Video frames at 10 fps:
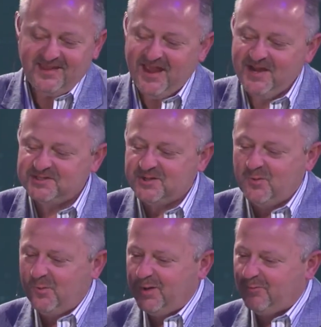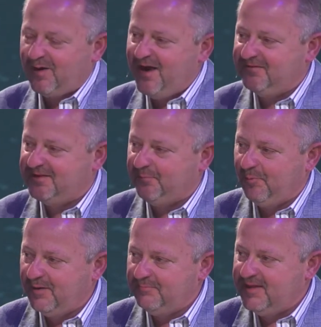And so when we arrive at that
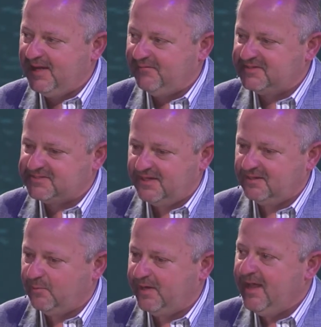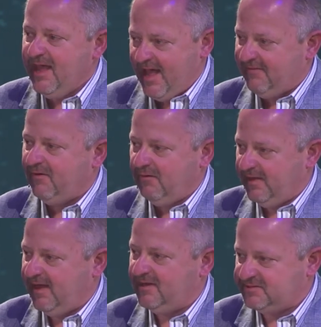point, many of us think that we have all
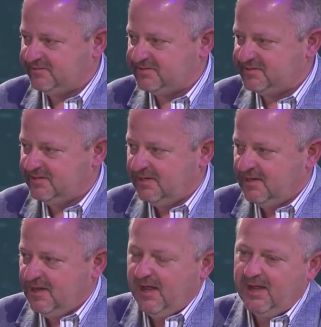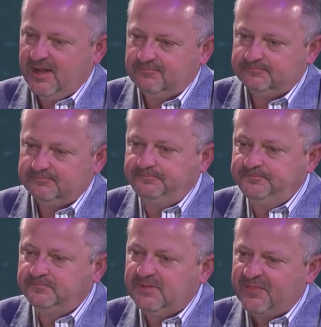the answers.
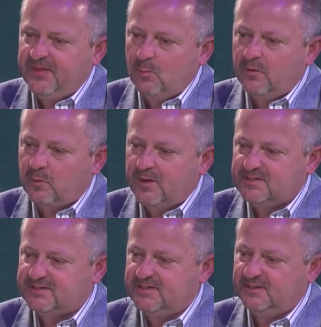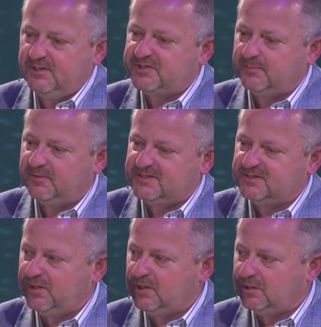And I think one of the greatest leadership
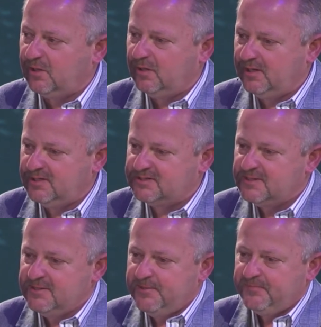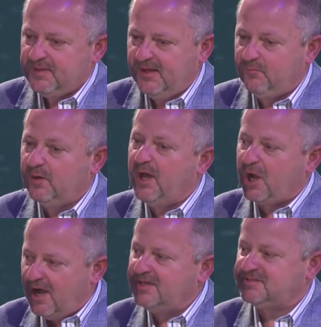lessons we can learn is if we're not
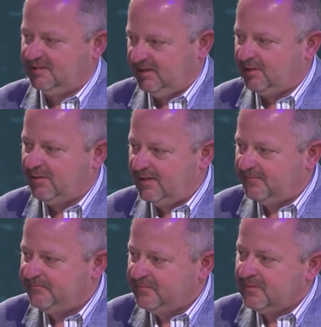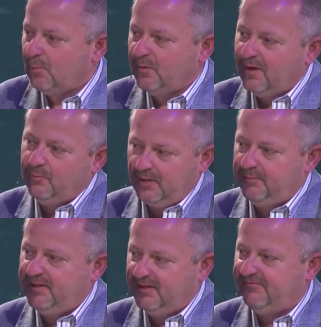constantly learning, we're not really
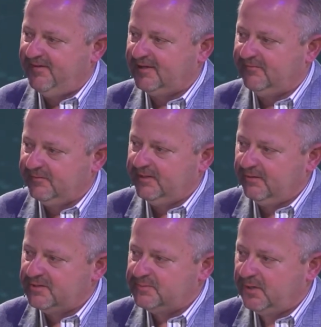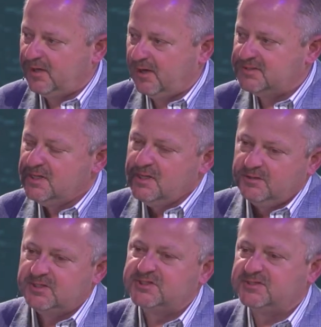being effective leaders, because
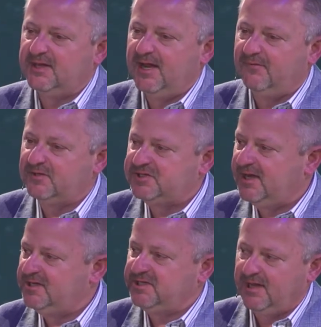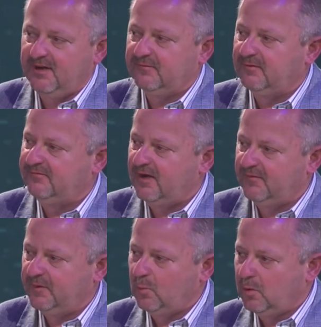this is an ever-changing,
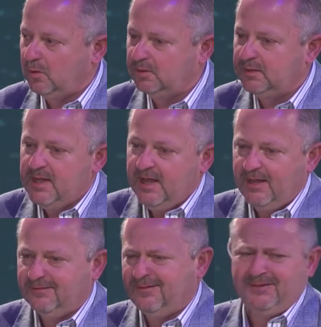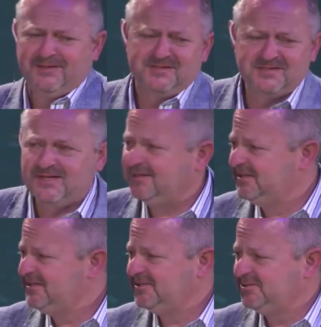ever-evolving world. And I mean, let's just take the
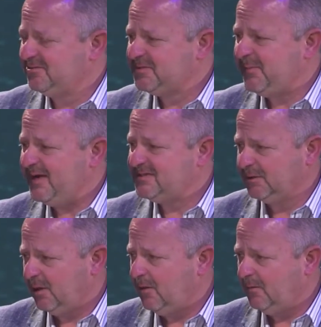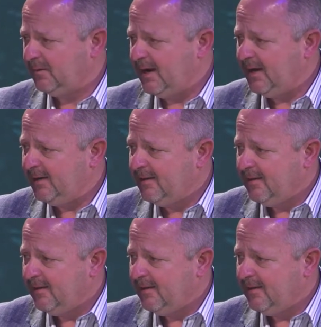digital space alone, right?